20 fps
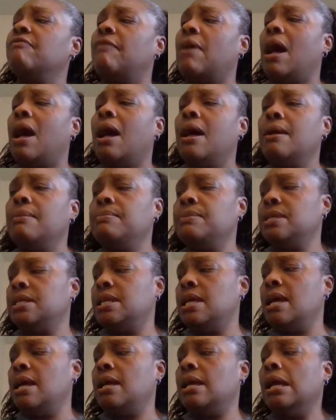vibe
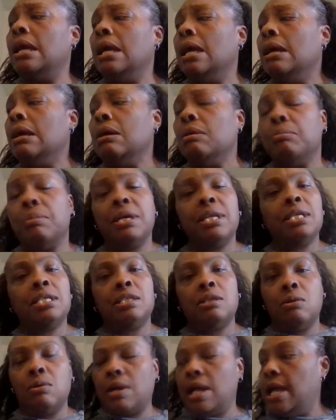today, but
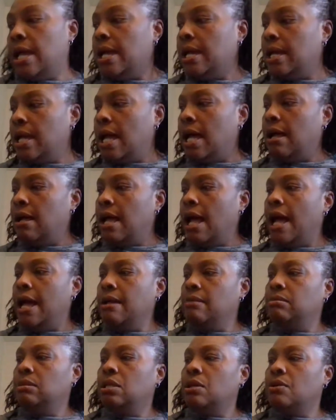it's okay. I
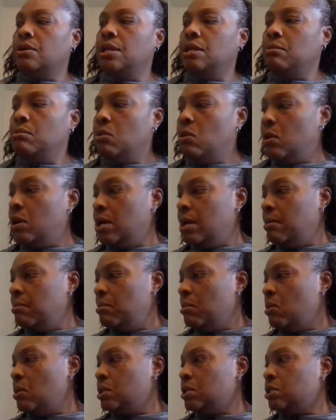am learning more and
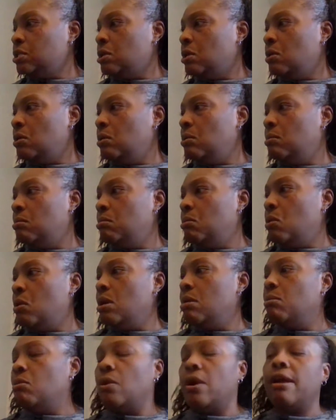more
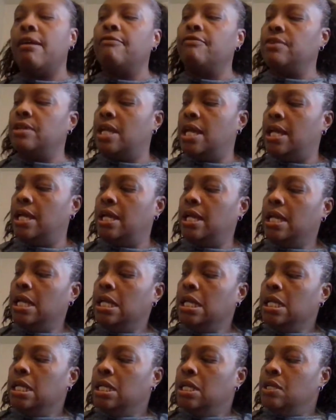every day
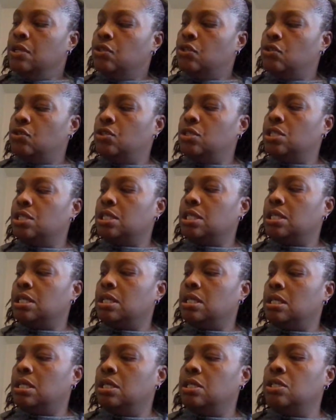to just
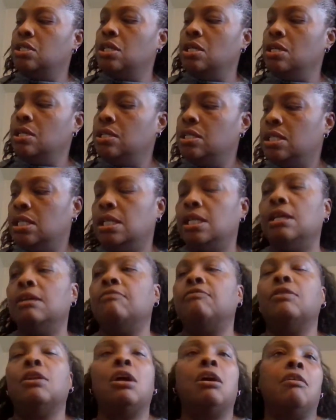continue to
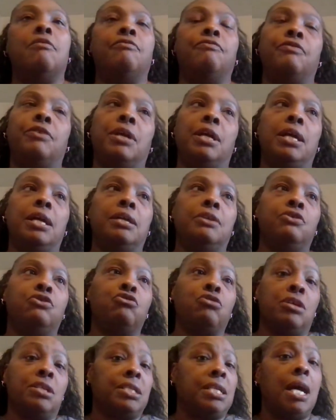live, love, and
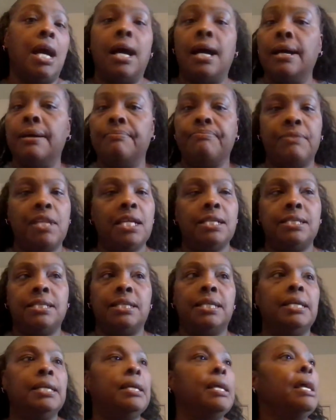trust God. That's
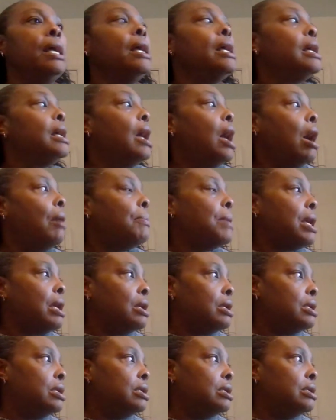it. I'm not
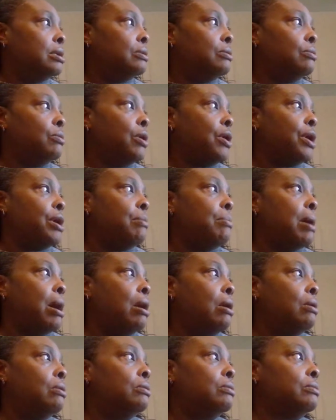gonna worry
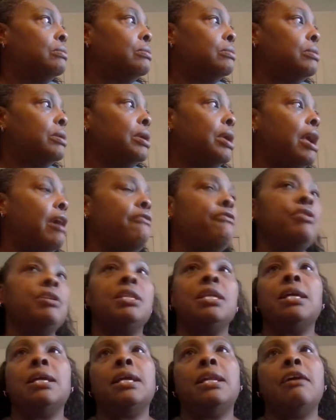about
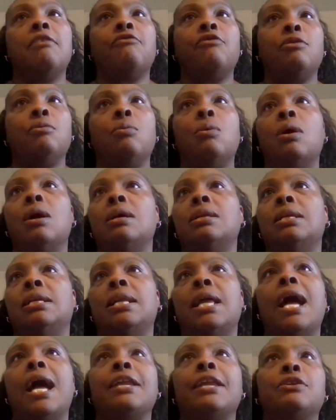everything and everyone
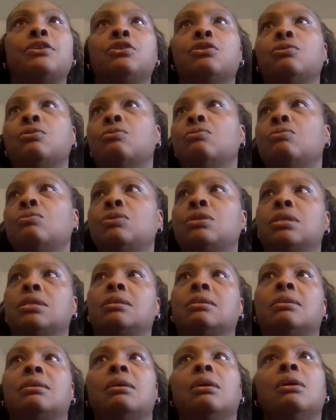and attitudes
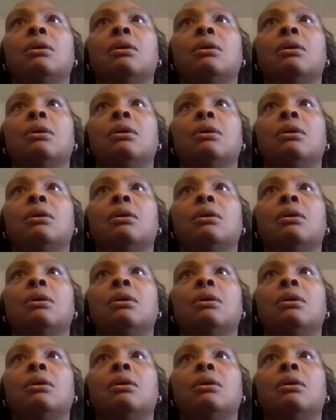and